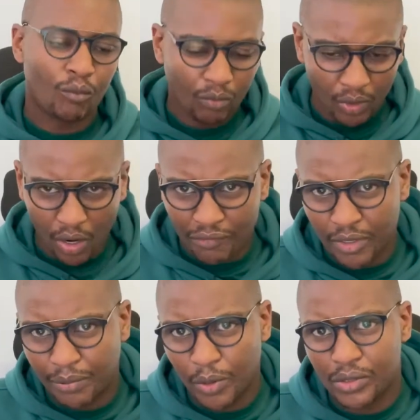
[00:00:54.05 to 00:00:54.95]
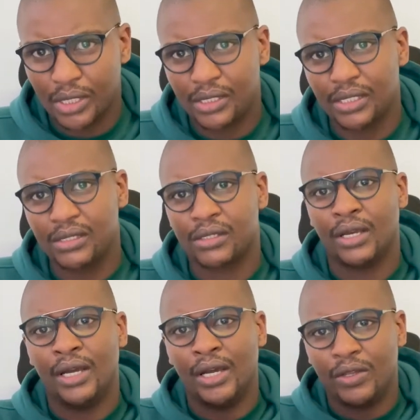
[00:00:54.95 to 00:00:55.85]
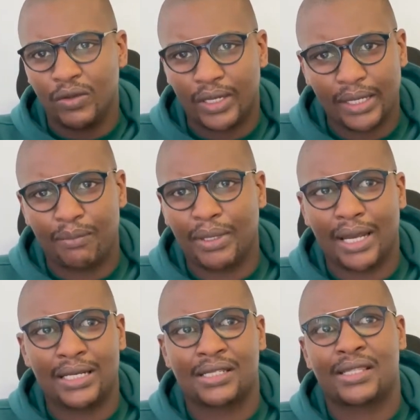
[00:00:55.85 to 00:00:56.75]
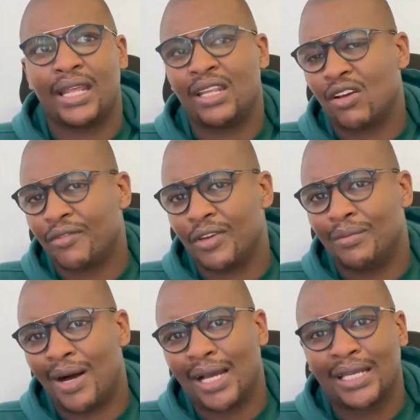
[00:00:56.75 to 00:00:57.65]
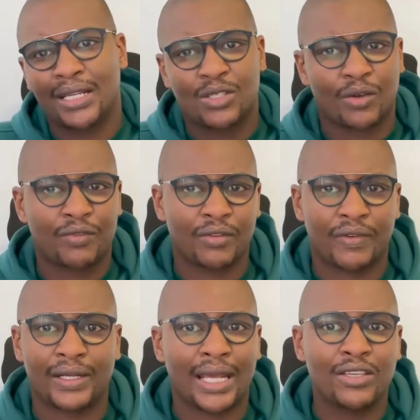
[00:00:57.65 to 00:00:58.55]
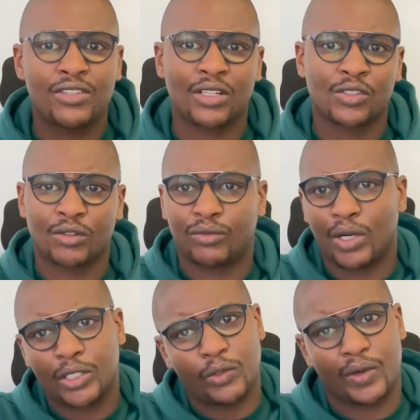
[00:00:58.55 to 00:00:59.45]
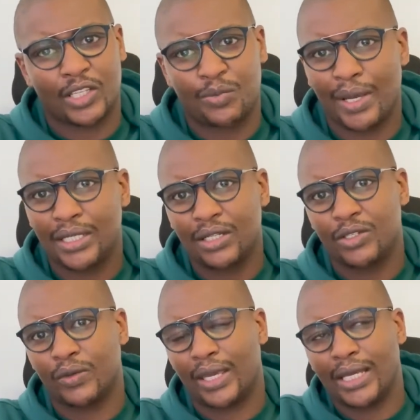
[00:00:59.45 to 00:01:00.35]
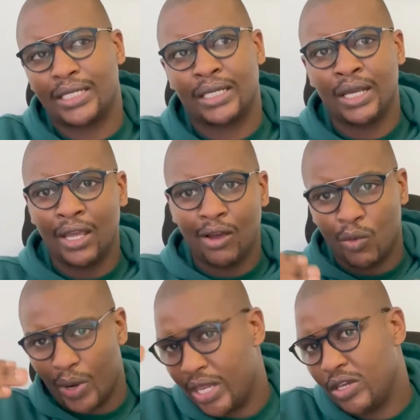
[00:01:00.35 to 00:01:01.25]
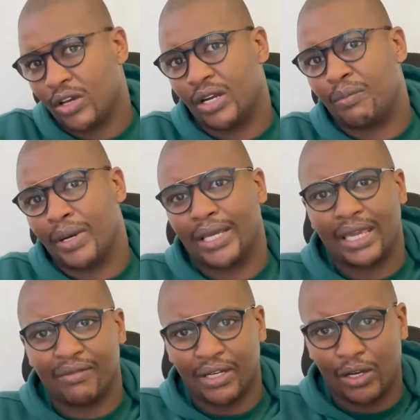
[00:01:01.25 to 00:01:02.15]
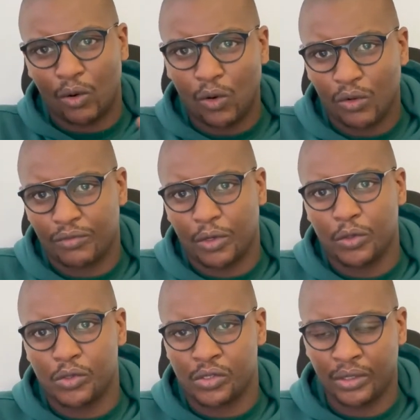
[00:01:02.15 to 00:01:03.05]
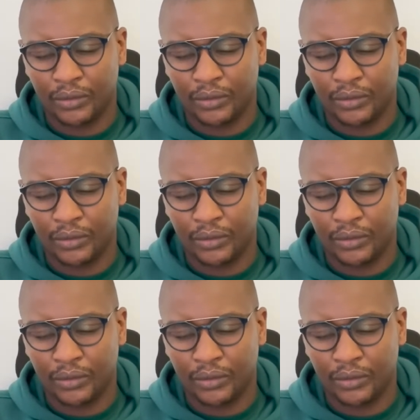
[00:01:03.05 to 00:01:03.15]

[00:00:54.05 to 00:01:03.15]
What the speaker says: of the processes, you get a better understanding of your markets, of your financials, of what you're expecting to get, when you're going to break even, and all of those